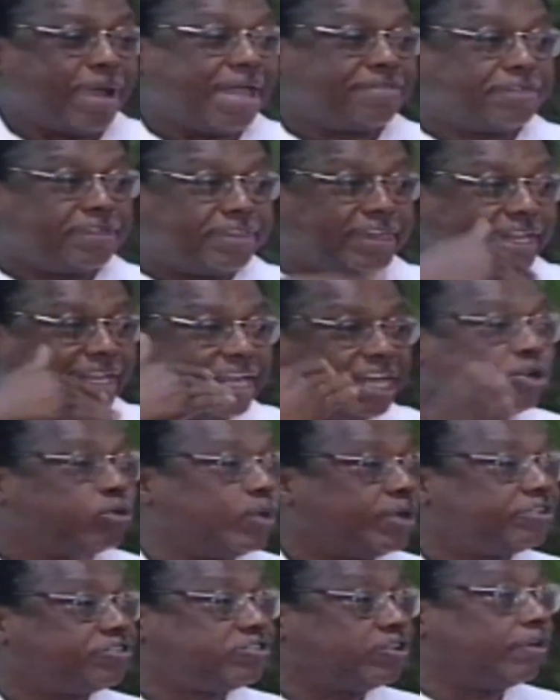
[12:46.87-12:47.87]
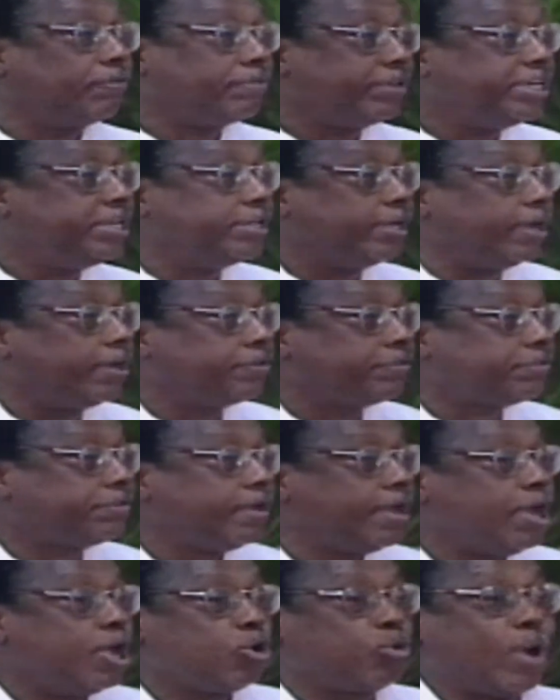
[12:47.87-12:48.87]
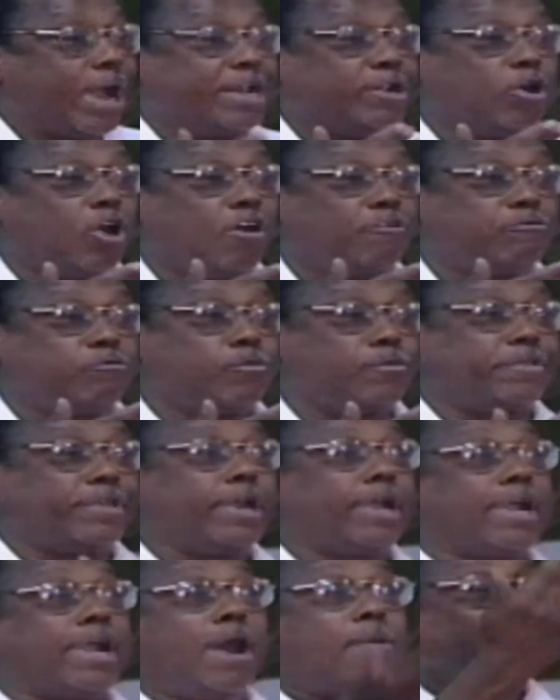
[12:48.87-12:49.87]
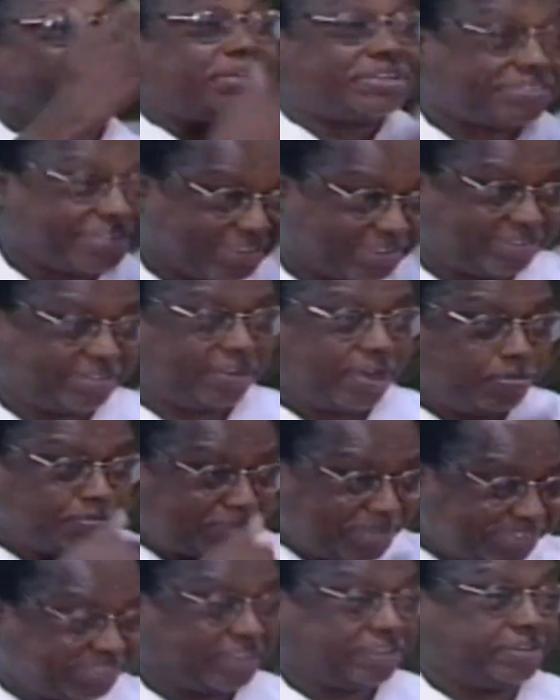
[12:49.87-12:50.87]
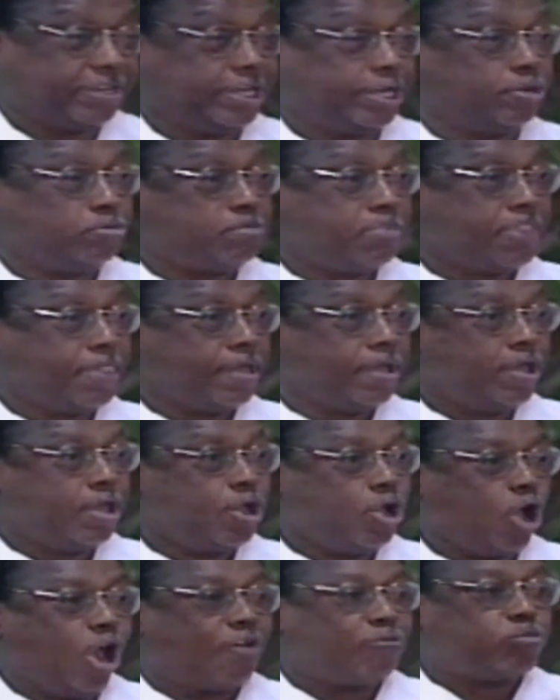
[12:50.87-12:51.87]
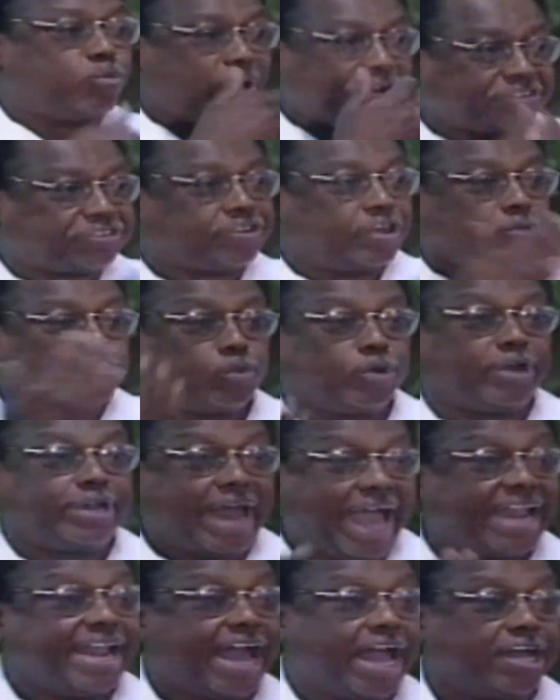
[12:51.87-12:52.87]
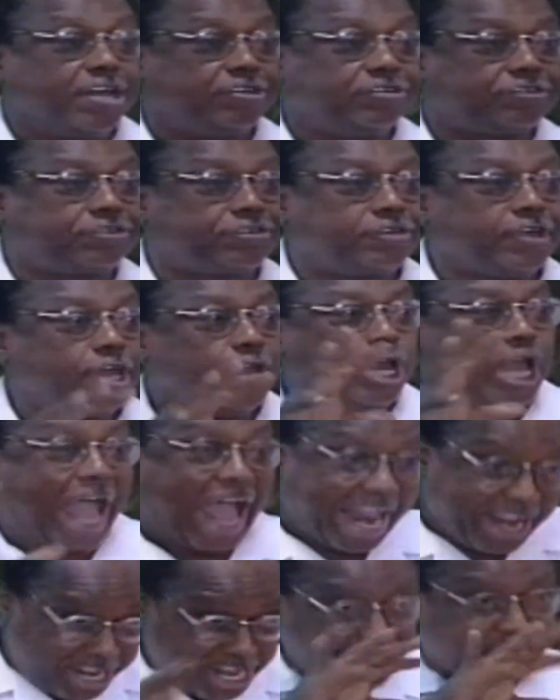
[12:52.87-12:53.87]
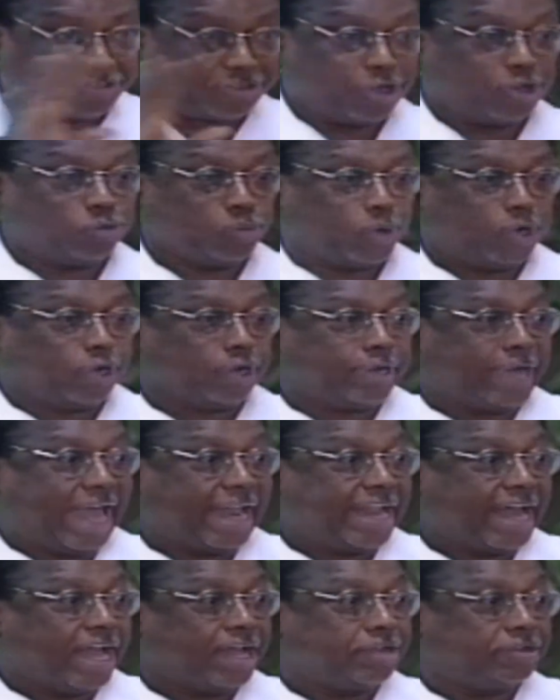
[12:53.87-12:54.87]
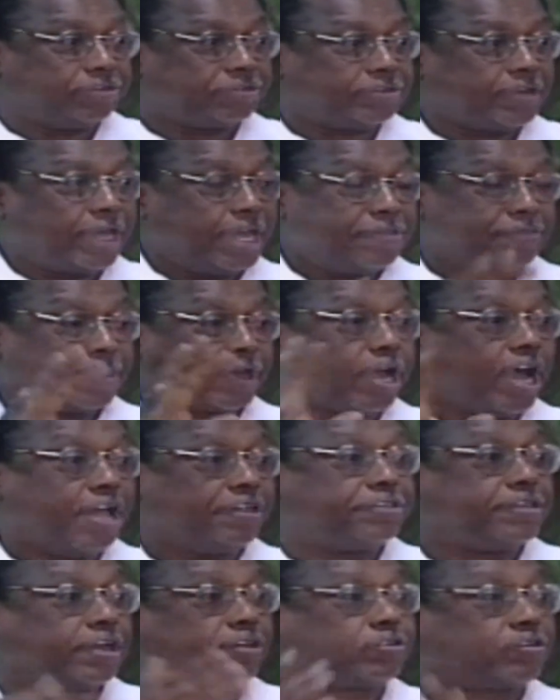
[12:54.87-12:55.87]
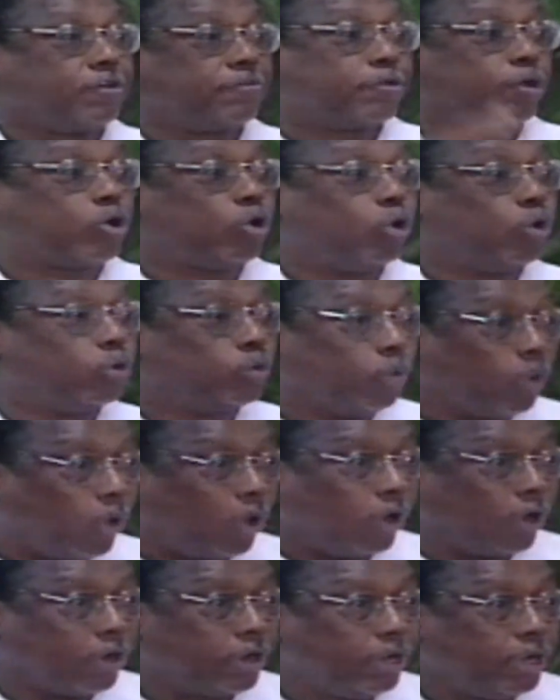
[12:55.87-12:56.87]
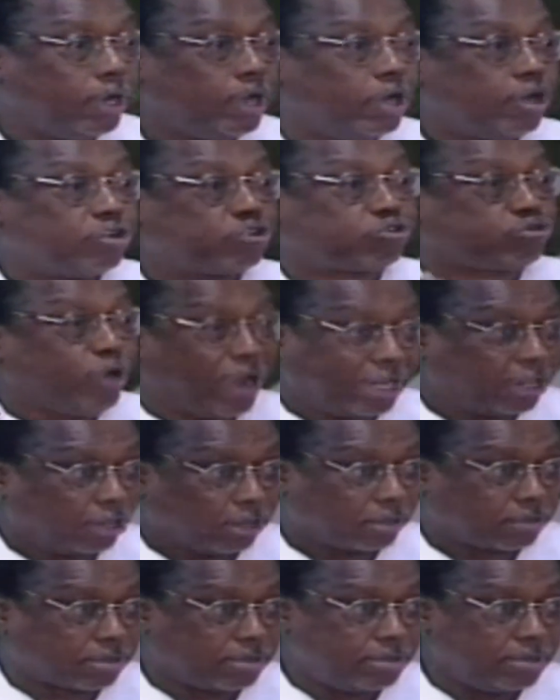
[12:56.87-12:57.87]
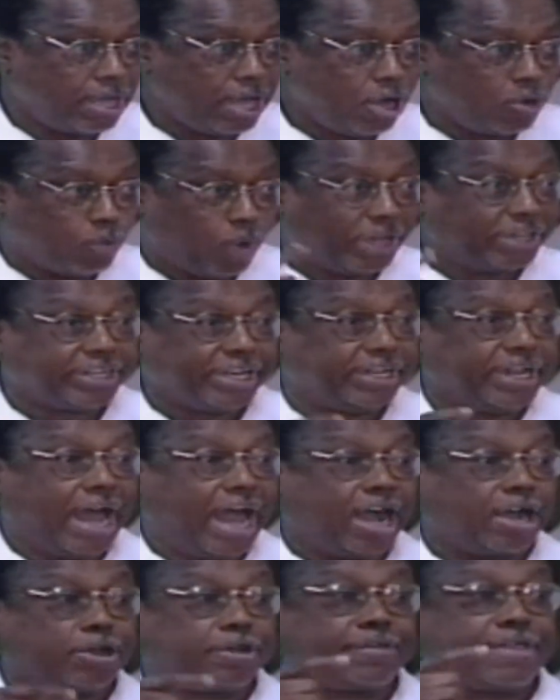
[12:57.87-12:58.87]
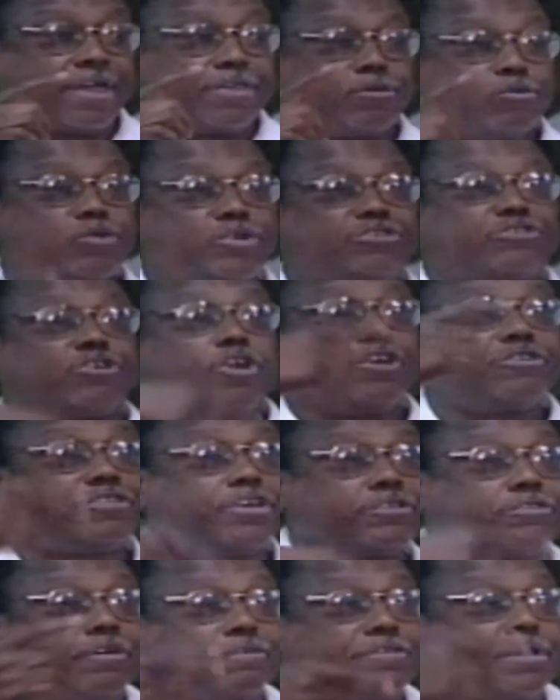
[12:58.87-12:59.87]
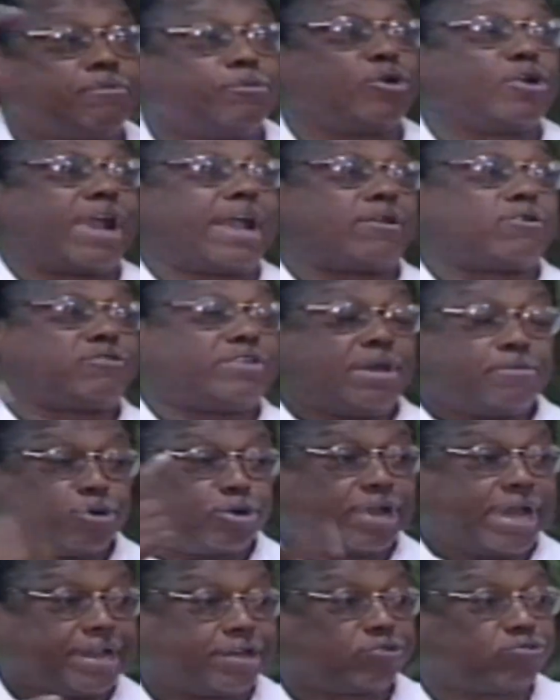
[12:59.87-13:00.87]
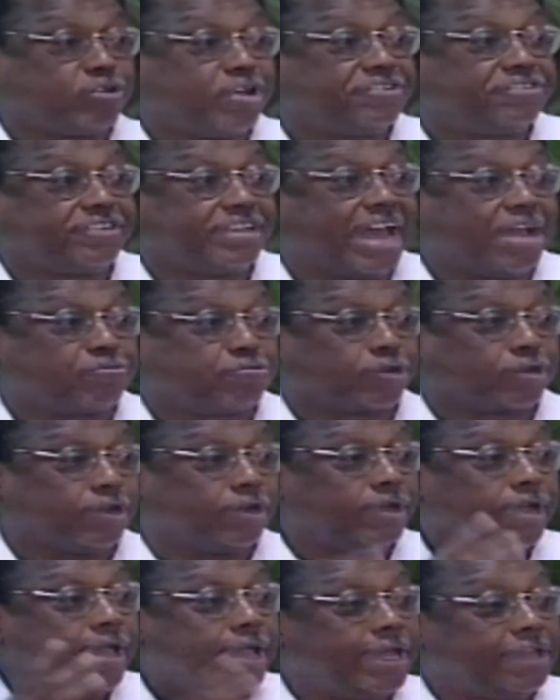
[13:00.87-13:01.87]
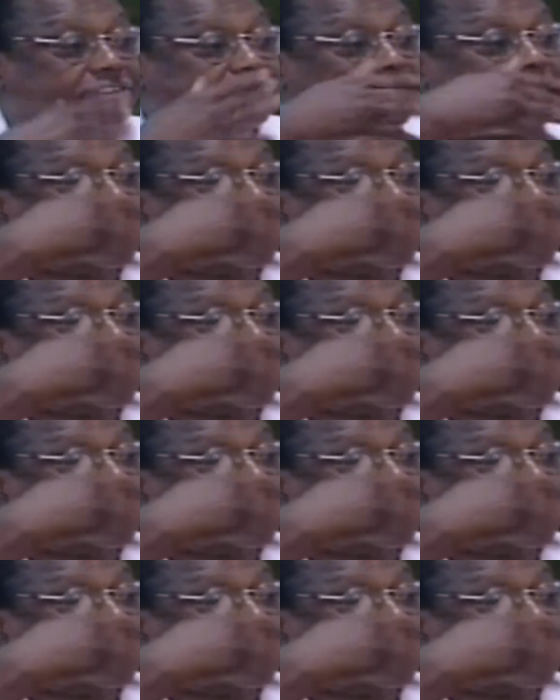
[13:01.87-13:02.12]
by the delinquency of leaders, quite often with the complicity of Western world allies and Eastern world allies in the context of the Cold War struggle. One can argue that the resurgence of democratic trends in Africa is